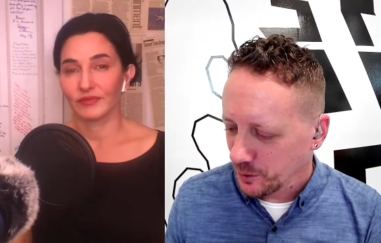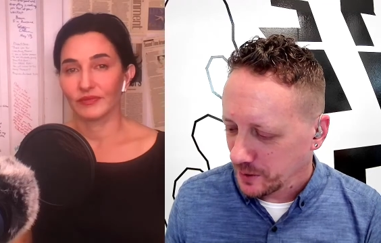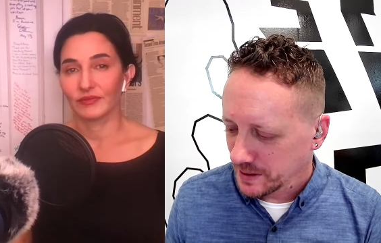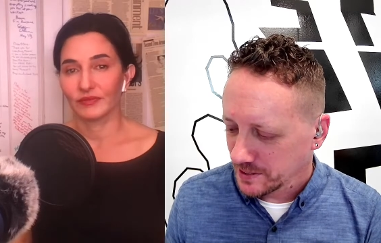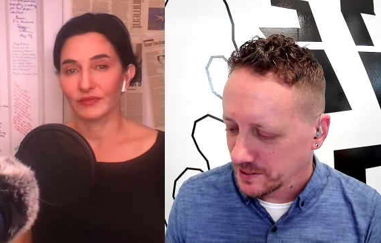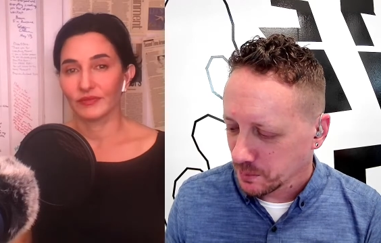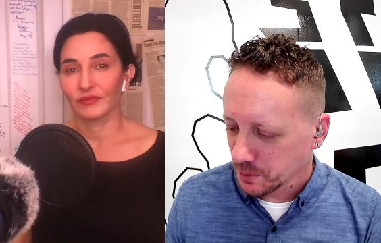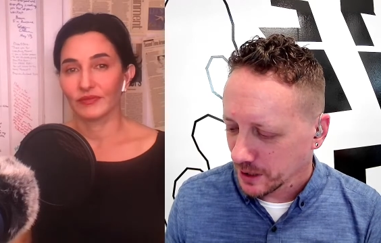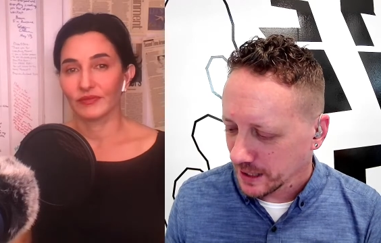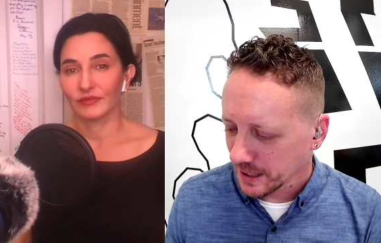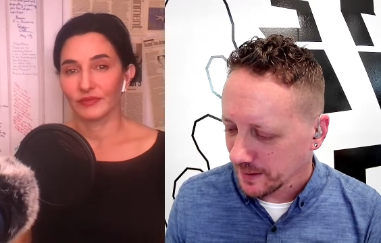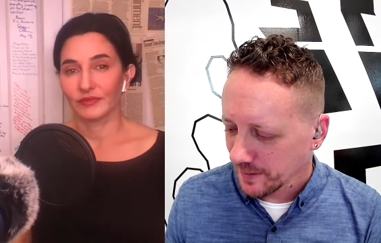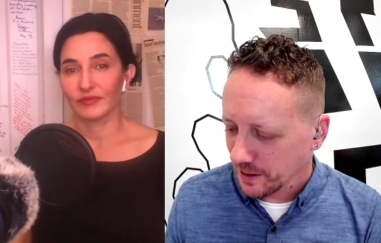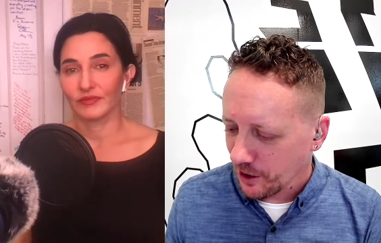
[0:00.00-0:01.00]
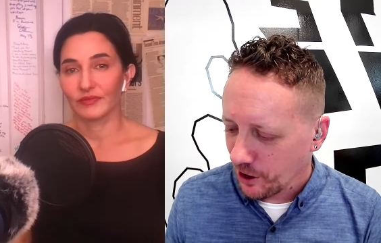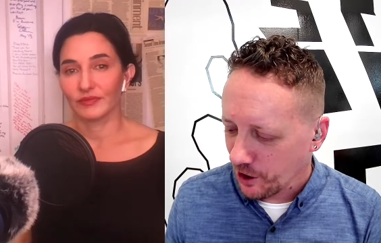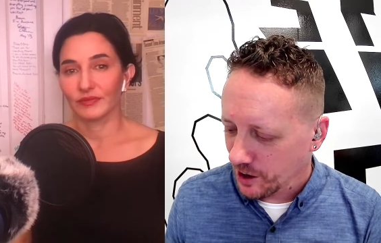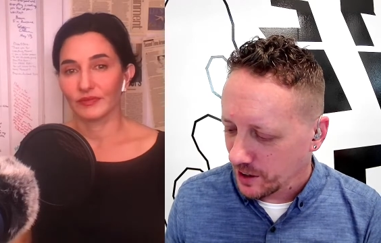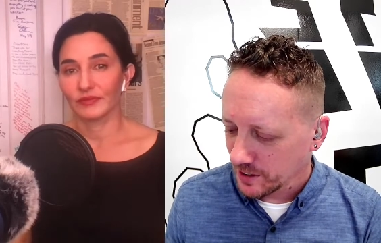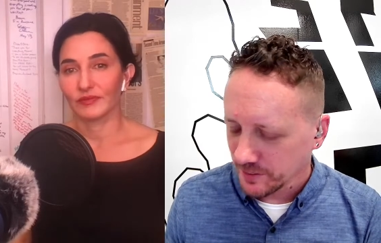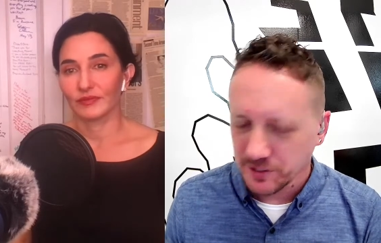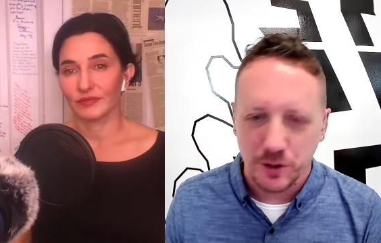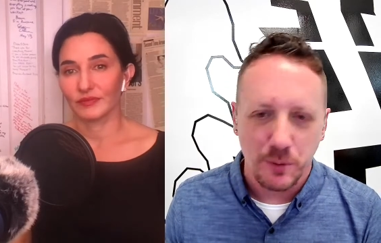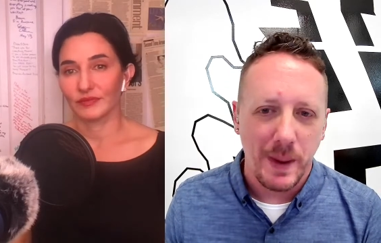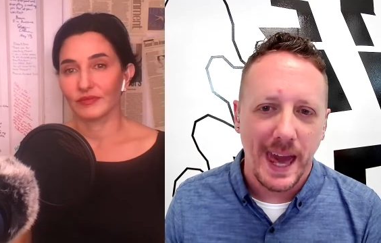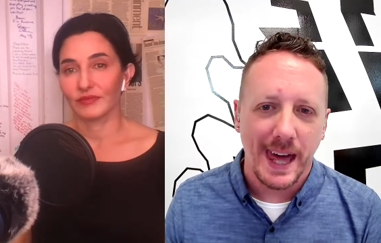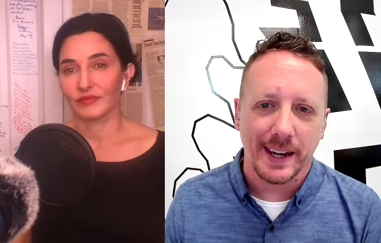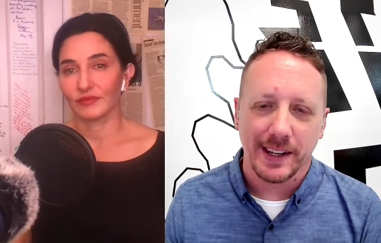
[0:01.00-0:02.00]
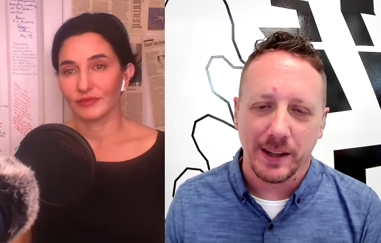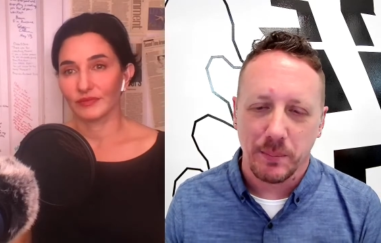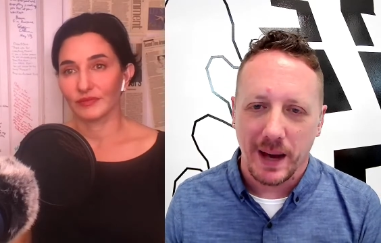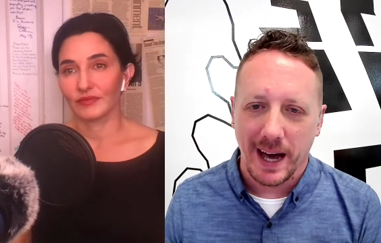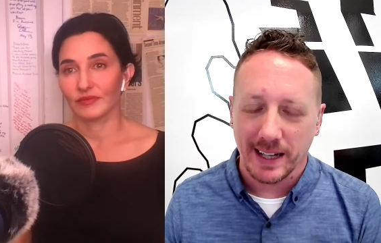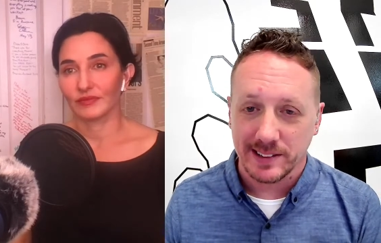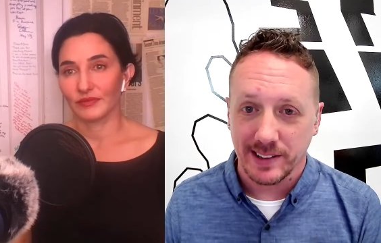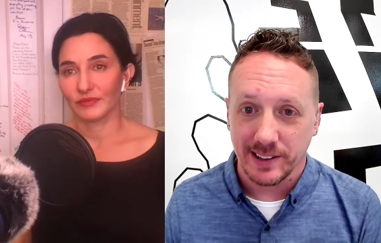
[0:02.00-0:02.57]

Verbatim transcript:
Speaker 1: is bringing the art of humanity back to